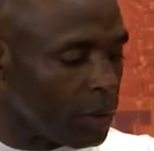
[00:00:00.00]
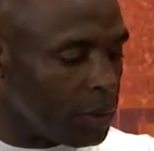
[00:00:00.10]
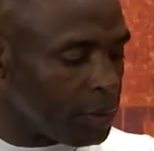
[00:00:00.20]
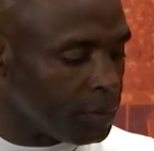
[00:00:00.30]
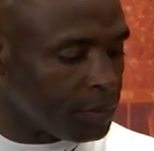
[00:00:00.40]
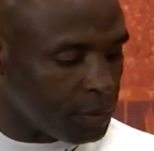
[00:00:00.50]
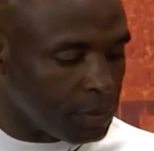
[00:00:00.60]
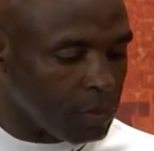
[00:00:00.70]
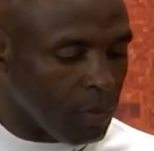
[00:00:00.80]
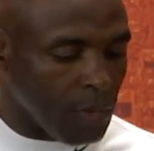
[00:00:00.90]
action.
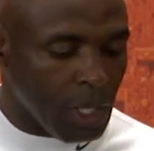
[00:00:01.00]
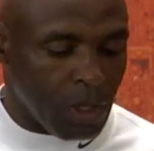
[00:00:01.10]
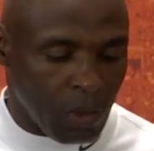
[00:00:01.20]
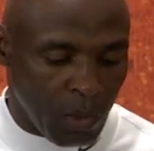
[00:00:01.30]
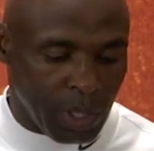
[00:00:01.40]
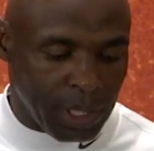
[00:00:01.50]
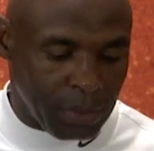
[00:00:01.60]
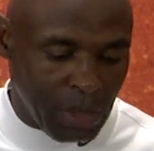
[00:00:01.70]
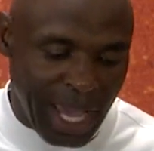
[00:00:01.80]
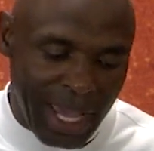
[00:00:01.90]
Well,
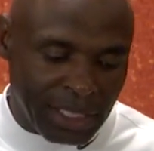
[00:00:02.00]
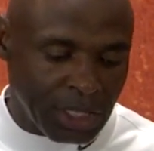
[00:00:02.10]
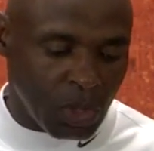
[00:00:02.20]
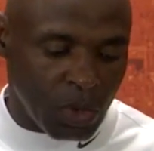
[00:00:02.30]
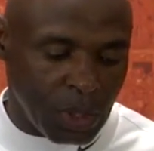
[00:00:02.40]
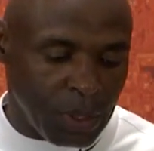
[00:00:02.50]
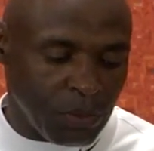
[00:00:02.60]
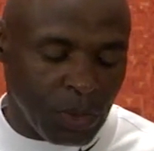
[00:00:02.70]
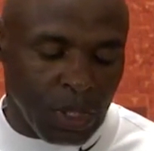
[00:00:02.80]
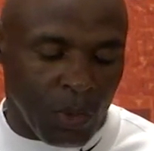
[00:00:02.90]
Ash, the, the,
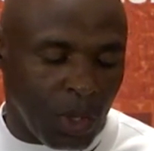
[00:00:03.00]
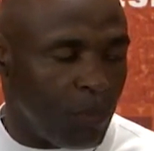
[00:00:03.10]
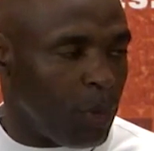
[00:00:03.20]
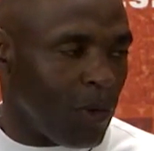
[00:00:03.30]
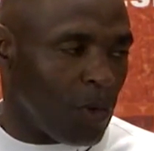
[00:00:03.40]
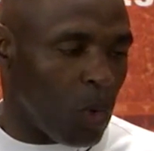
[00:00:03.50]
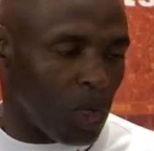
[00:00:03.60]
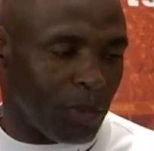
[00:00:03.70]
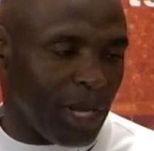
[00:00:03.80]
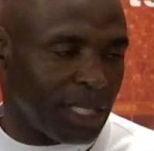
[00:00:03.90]
you know, both
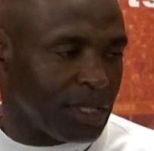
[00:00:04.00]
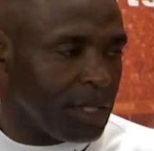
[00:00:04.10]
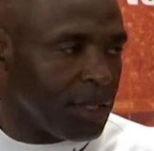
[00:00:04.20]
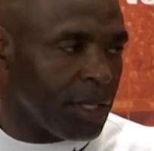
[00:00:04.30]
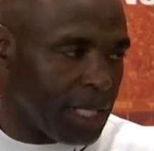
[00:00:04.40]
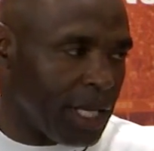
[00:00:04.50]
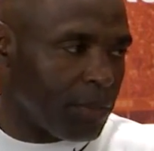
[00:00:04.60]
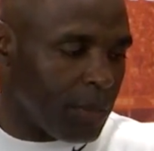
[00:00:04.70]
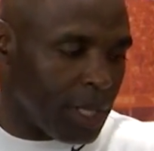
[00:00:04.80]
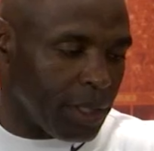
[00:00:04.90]
quarterbacks, they're
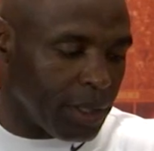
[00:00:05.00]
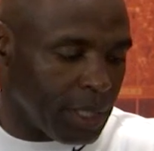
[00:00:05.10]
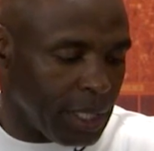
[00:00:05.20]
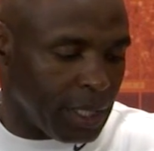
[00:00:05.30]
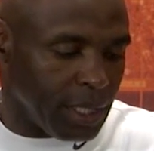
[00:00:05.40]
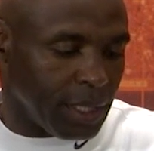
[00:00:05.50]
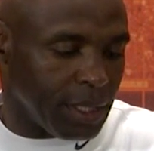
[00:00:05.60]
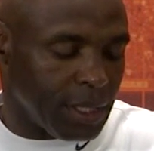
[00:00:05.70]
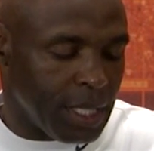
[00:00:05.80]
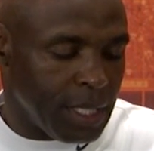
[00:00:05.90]
getting better. And
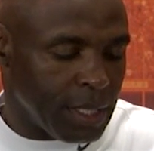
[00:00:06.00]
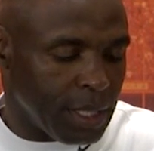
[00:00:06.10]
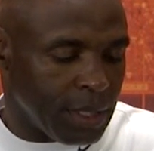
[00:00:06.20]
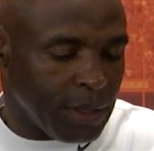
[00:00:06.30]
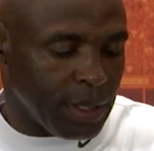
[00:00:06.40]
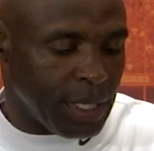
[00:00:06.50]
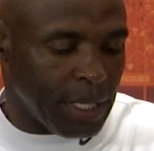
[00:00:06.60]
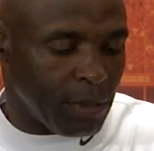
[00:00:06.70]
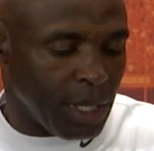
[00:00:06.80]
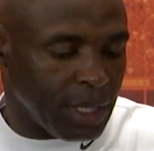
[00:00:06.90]
uh, the, the
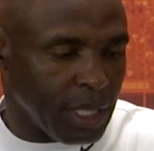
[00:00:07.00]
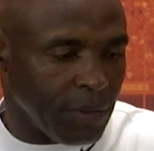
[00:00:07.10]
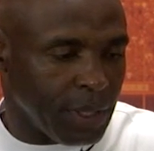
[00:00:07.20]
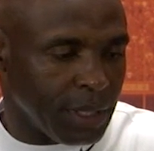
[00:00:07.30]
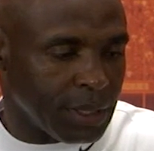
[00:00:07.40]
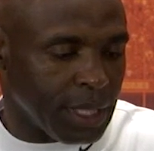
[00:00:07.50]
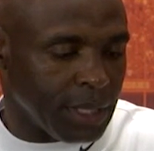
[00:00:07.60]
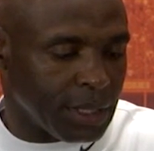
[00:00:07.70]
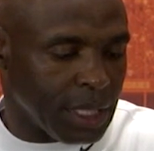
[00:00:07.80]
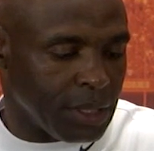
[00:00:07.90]
thing about David is,
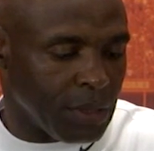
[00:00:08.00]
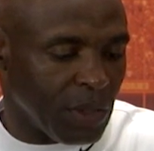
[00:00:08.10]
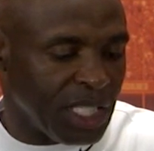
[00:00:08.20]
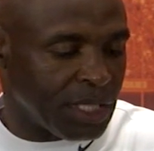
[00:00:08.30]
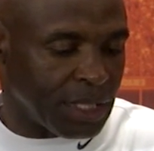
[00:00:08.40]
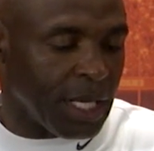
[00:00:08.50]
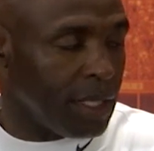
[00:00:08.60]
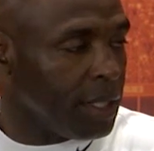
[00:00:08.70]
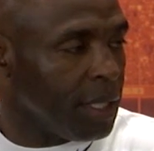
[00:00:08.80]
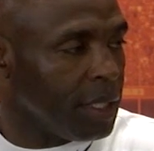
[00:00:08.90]
is that, you know, he's
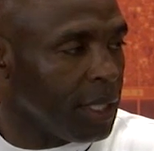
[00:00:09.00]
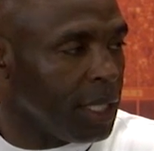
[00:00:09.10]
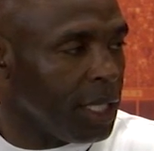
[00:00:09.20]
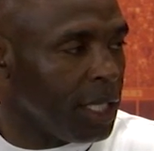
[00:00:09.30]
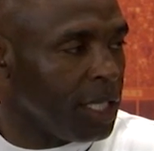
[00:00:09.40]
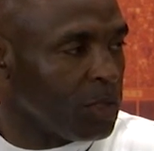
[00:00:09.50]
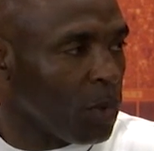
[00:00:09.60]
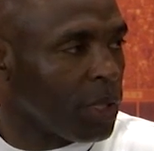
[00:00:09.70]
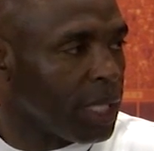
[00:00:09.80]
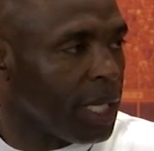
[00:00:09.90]
studying it and, and he's
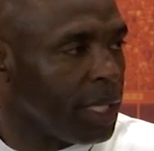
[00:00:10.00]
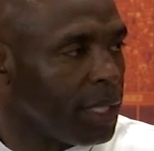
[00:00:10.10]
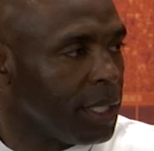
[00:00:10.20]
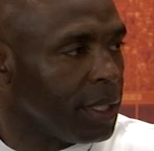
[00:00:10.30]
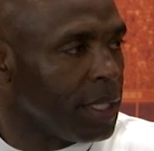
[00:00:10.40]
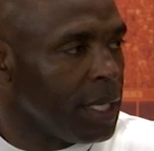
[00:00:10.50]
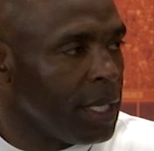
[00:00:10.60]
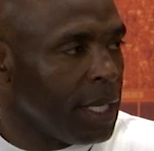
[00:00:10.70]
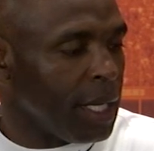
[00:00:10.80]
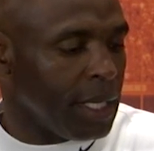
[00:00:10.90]
working at it. And,
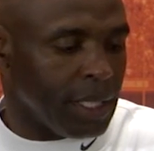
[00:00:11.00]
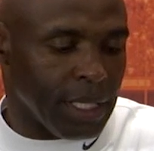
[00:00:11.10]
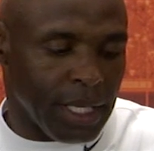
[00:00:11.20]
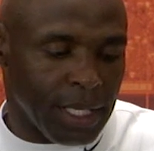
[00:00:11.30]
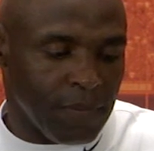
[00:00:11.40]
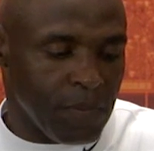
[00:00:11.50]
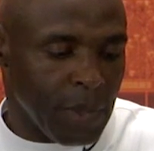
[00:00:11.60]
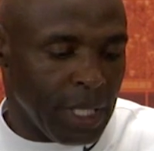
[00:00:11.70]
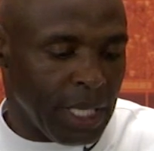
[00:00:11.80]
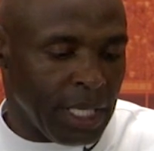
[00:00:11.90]
and uh,
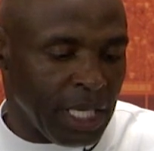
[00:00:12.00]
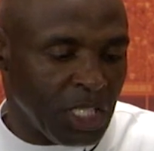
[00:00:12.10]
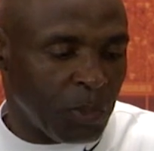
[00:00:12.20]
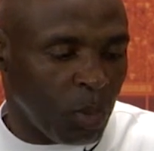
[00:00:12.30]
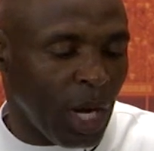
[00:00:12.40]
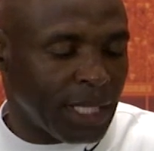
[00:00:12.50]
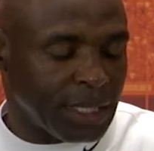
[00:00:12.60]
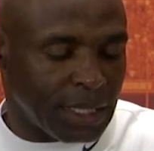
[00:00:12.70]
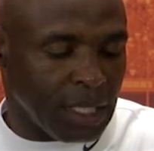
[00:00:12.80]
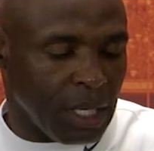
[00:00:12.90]
each
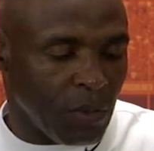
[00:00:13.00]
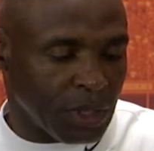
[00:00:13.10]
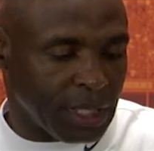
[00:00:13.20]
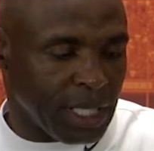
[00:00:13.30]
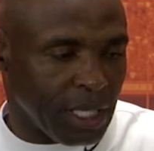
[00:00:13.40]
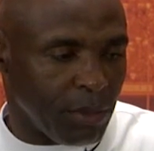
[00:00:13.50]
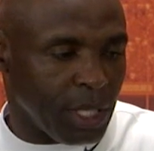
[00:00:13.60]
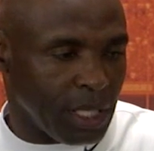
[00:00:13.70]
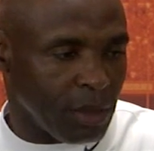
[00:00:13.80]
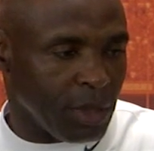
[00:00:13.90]
practice, I, I, would say that
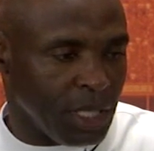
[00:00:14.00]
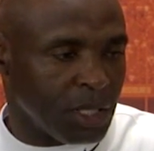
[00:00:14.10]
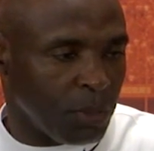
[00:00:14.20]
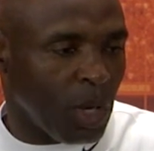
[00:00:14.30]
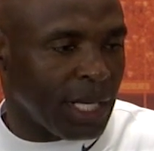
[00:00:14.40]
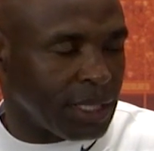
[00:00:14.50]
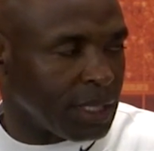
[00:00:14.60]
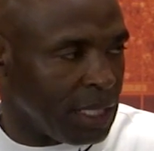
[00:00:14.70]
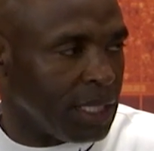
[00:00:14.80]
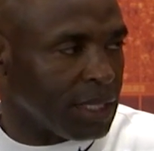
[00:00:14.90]
about him, each
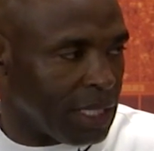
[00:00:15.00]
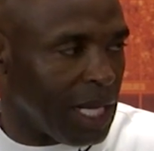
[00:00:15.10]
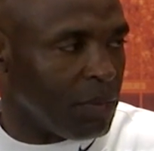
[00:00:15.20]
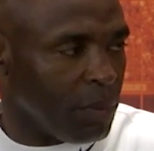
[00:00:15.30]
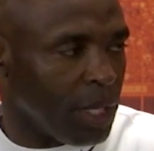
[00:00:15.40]
practice he has gotten